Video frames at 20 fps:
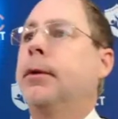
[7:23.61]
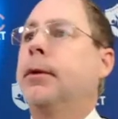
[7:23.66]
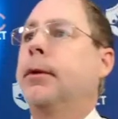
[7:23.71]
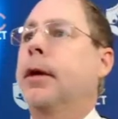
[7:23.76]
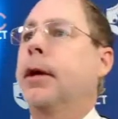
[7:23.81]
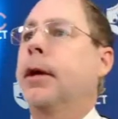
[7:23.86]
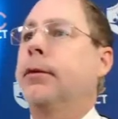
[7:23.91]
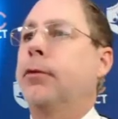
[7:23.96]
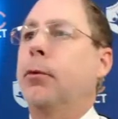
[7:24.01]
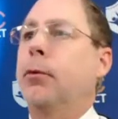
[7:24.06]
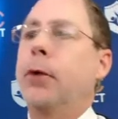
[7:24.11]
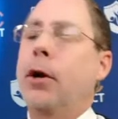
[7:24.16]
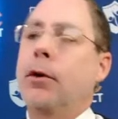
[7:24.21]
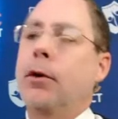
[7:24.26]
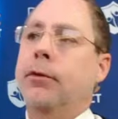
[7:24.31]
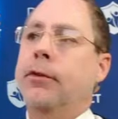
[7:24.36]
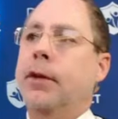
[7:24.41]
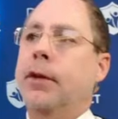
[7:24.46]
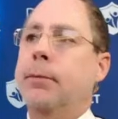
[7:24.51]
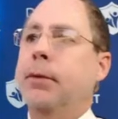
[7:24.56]
Okay, so we are
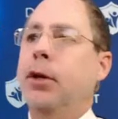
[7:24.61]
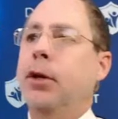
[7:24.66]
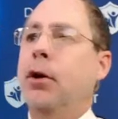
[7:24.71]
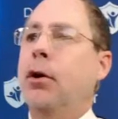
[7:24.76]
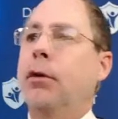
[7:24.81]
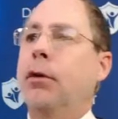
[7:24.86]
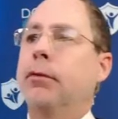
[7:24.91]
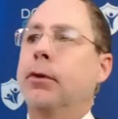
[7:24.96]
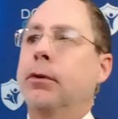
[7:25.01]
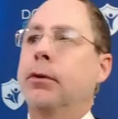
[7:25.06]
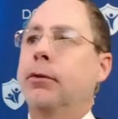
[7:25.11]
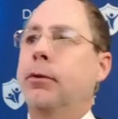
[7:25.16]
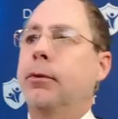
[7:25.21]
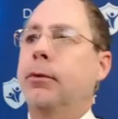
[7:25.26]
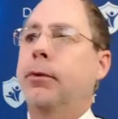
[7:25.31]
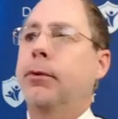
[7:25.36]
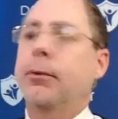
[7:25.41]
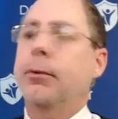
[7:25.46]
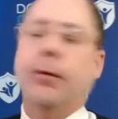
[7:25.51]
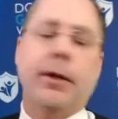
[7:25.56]
skipping over to
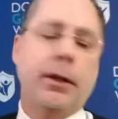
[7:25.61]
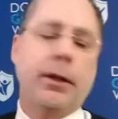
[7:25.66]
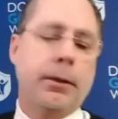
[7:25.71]
3